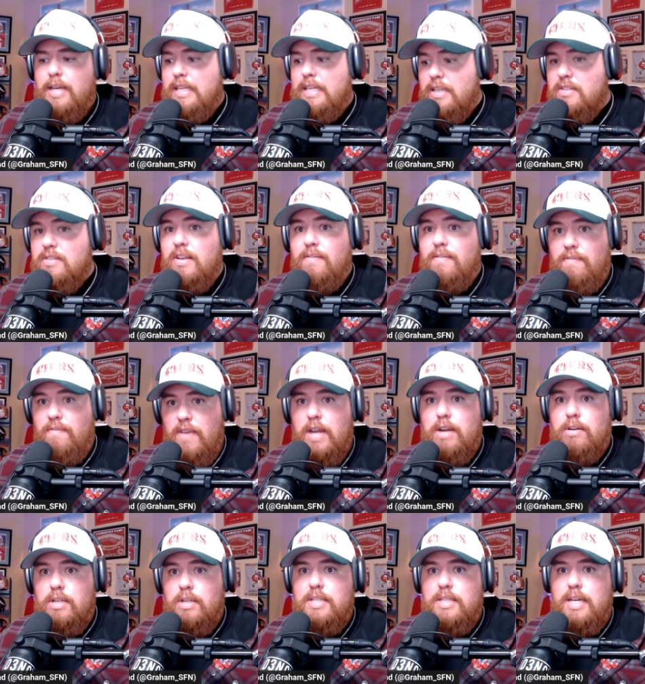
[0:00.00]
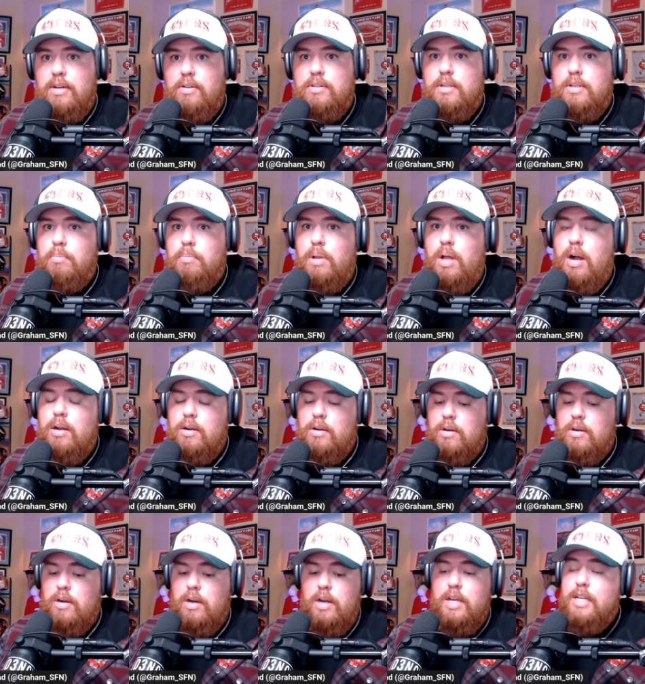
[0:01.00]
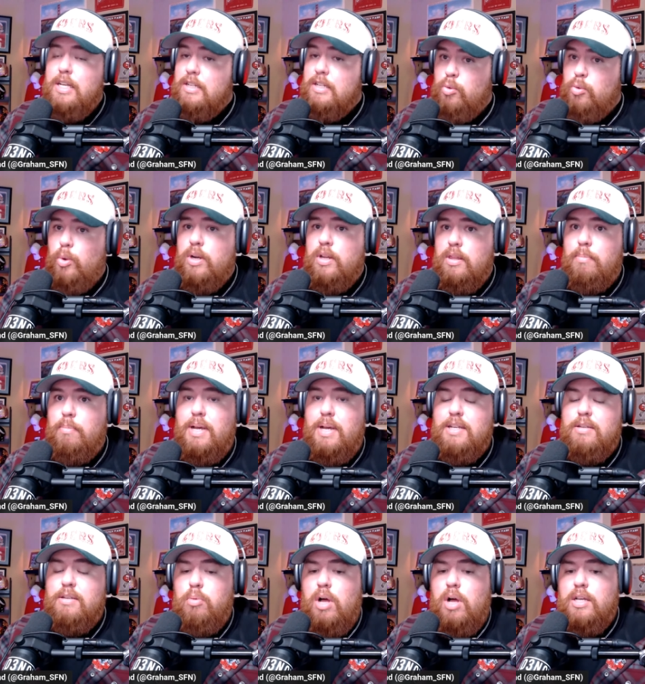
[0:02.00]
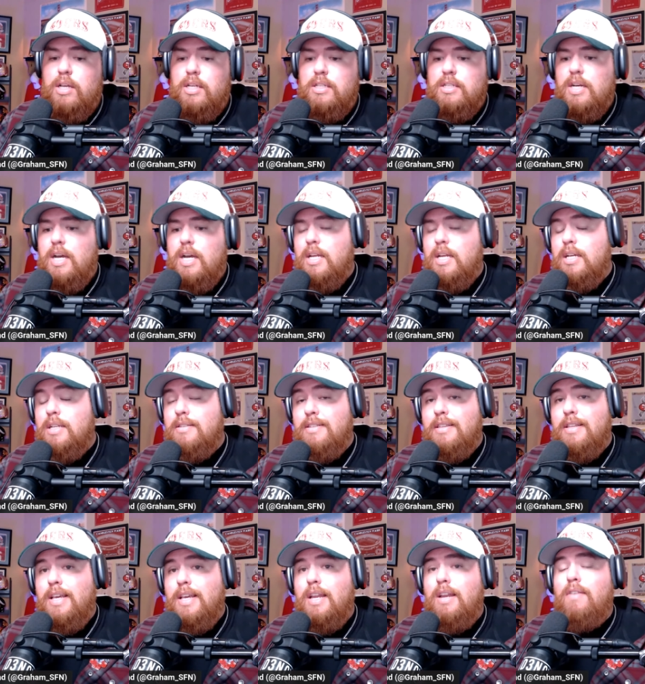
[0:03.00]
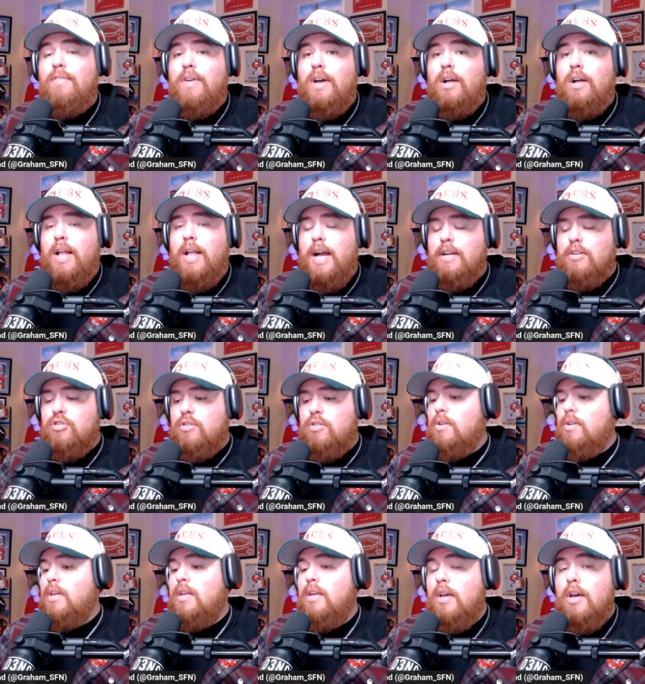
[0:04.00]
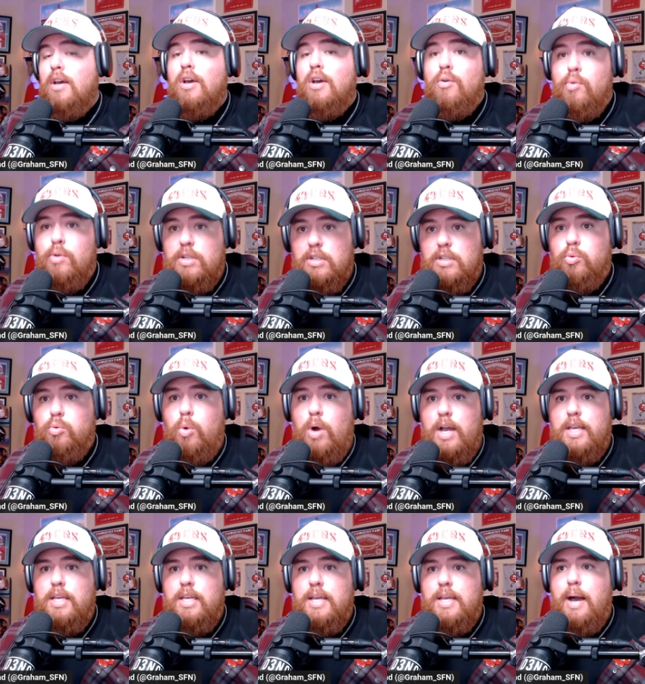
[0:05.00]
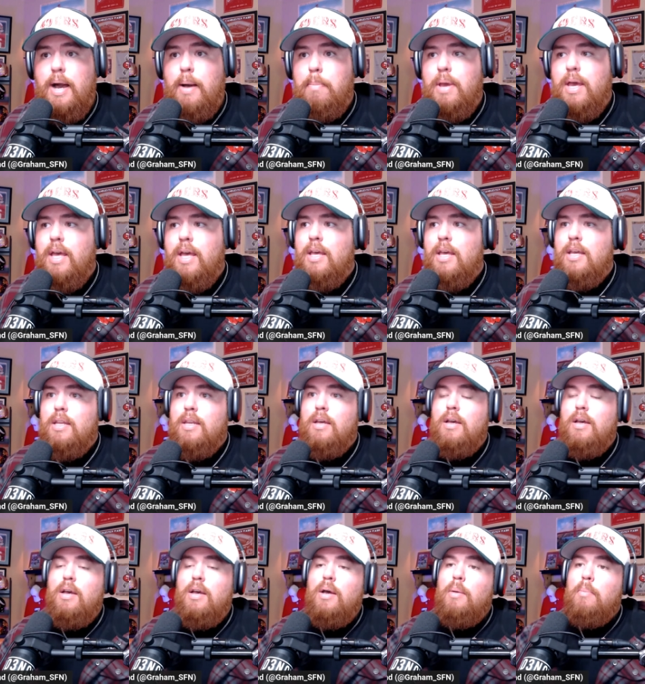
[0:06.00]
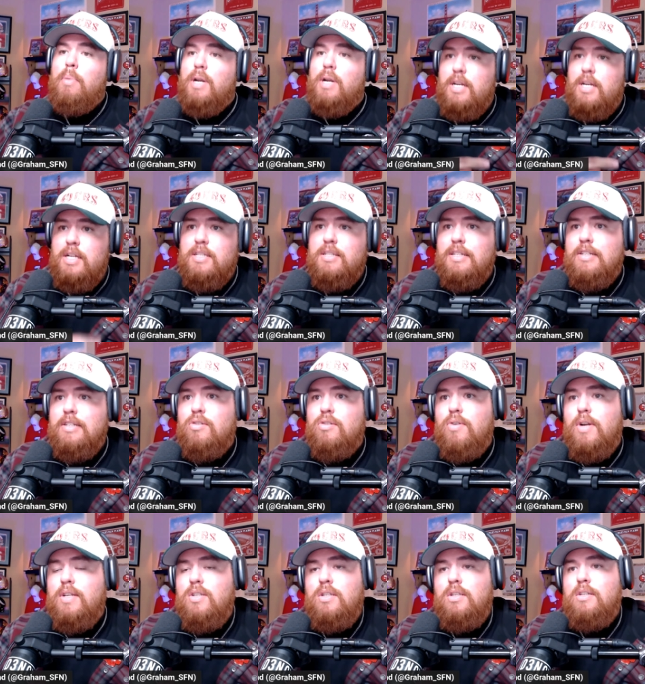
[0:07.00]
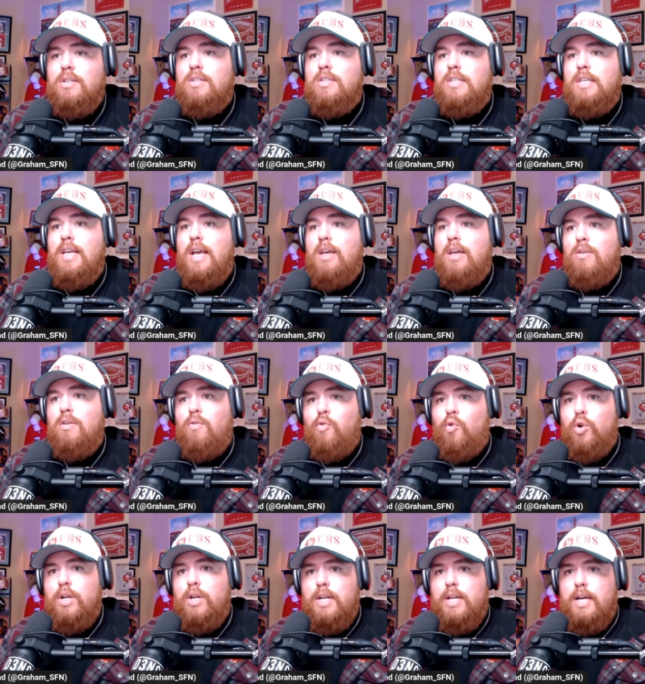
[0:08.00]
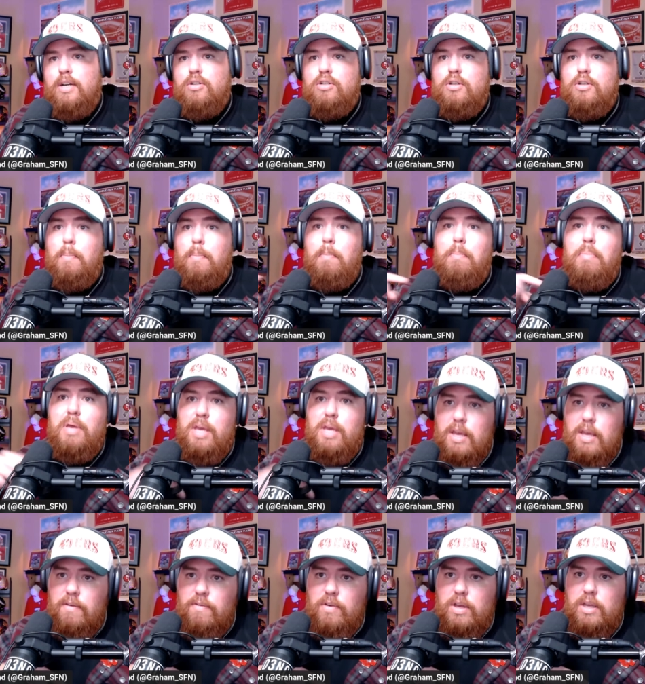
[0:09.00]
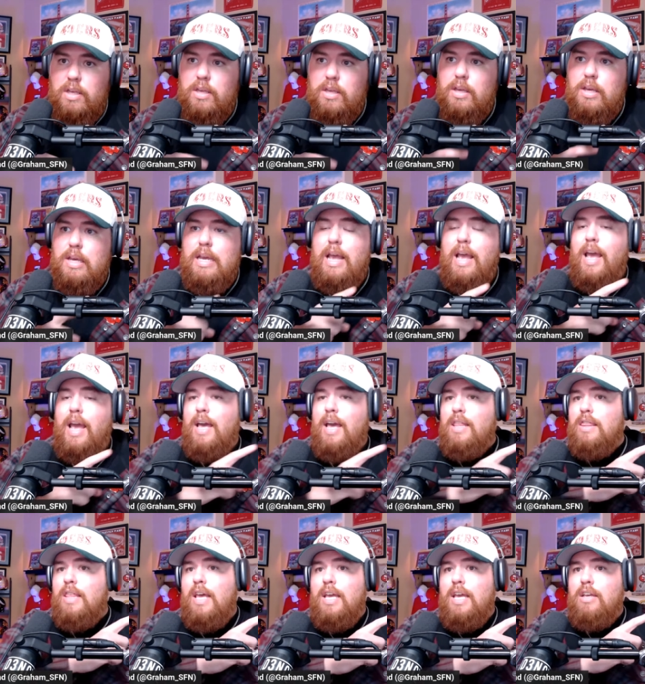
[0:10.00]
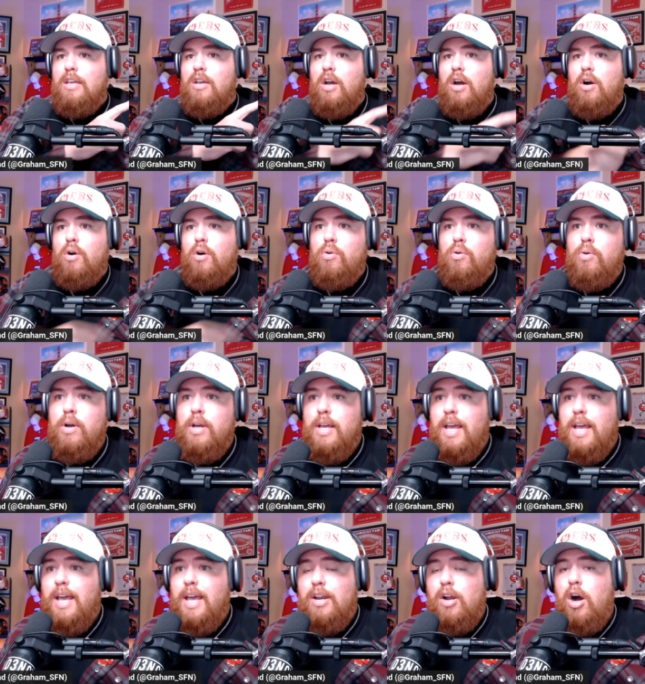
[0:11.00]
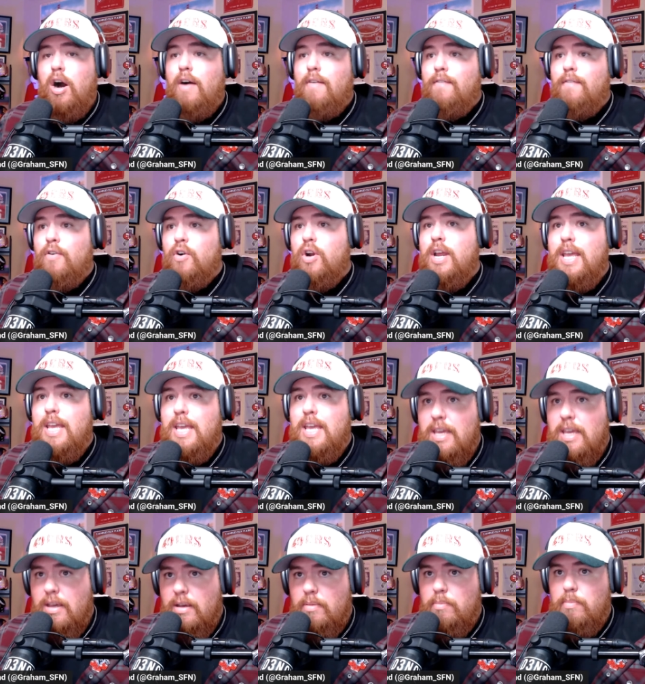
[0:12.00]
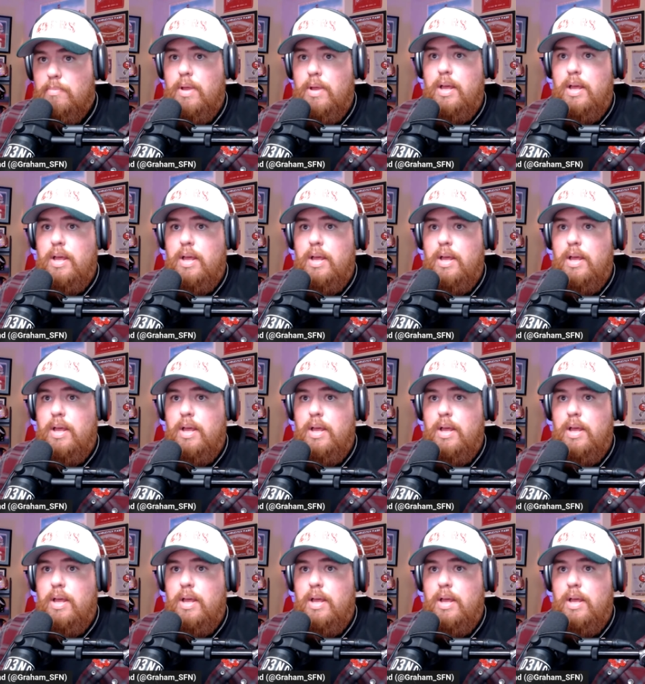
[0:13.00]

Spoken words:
He is a very talented blocker. He's one of the best blocking tight ends in the NFL, actually, which is why he got paid. But it is interesting to see how the 49ers pivot and they go and offer him.